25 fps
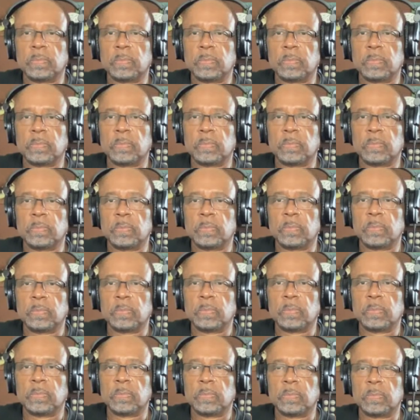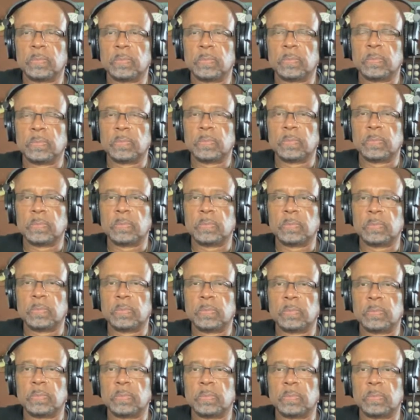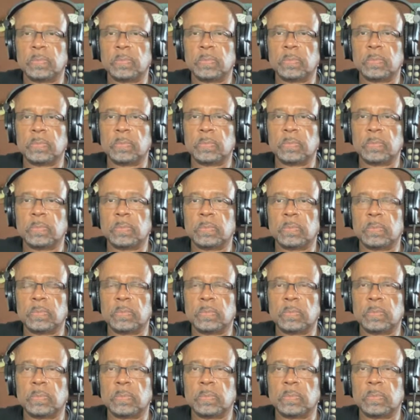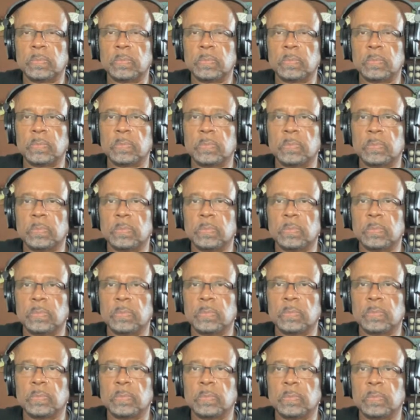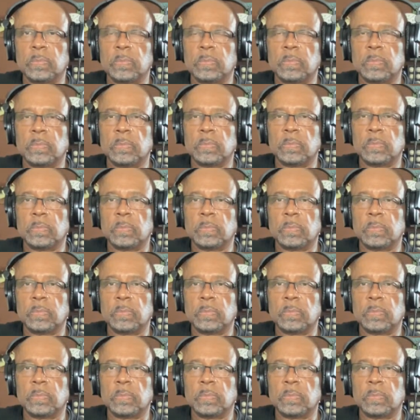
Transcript: No words are spoken by the person on screen.